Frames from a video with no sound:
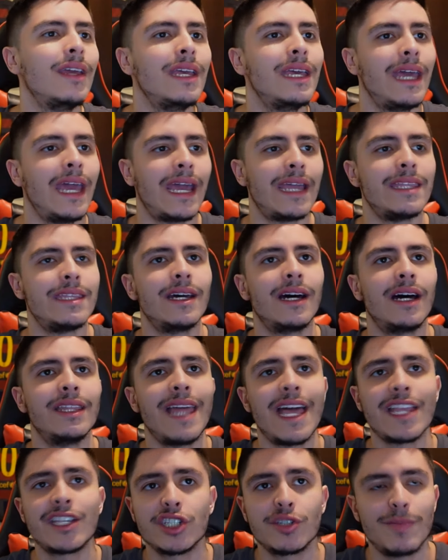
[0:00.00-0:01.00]
And
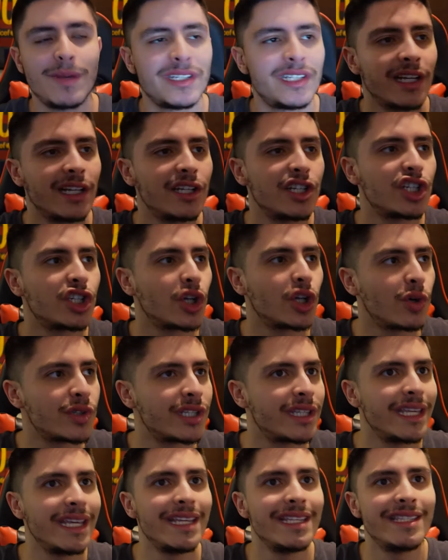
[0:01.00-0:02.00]
that just basically shows
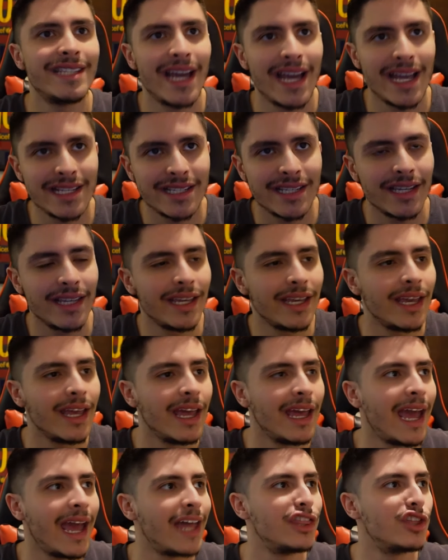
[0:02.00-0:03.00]
the intensity
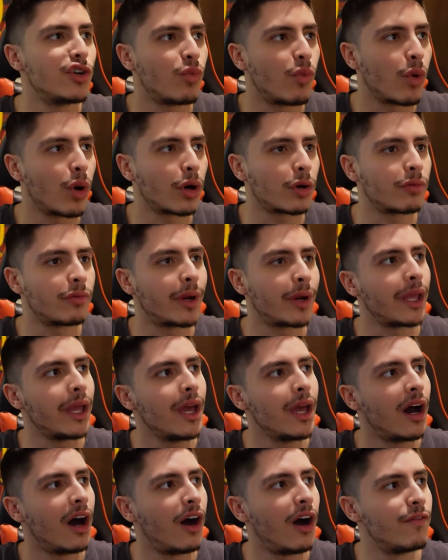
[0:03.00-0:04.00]
and the work rate
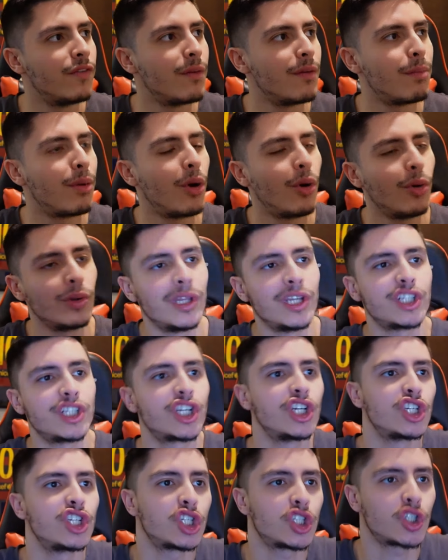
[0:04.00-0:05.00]
of the Polish
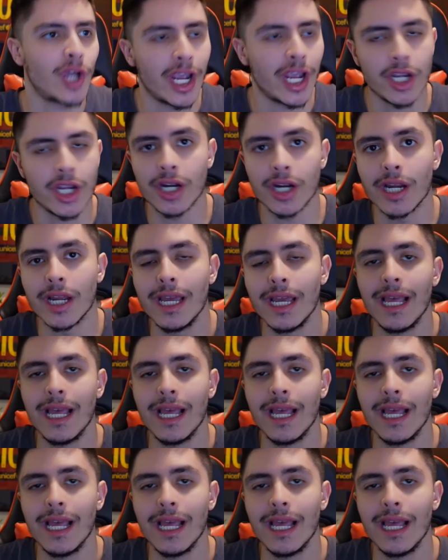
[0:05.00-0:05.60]
striker.